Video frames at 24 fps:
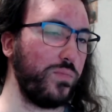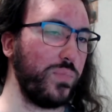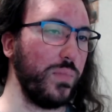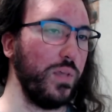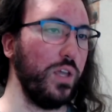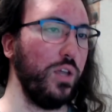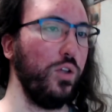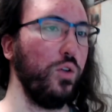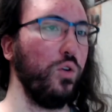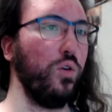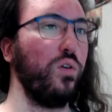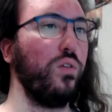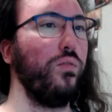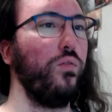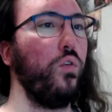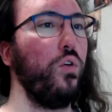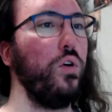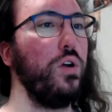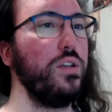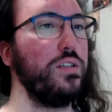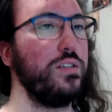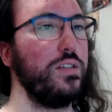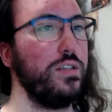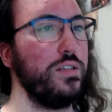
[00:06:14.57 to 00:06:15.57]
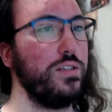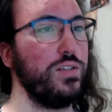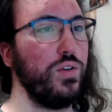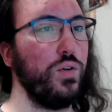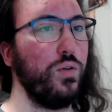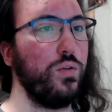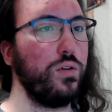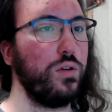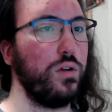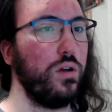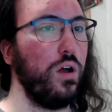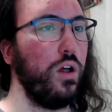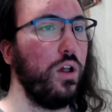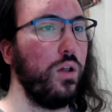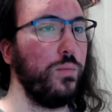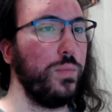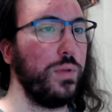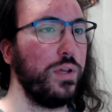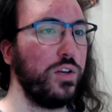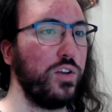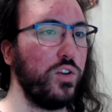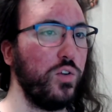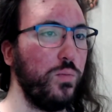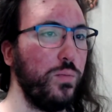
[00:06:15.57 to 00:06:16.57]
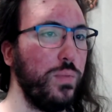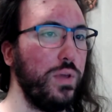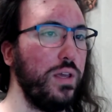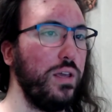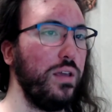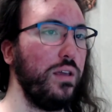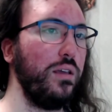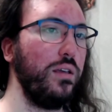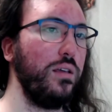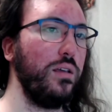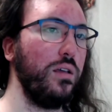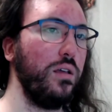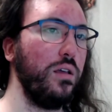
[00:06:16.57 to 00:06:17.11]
Your voice is so calming to me,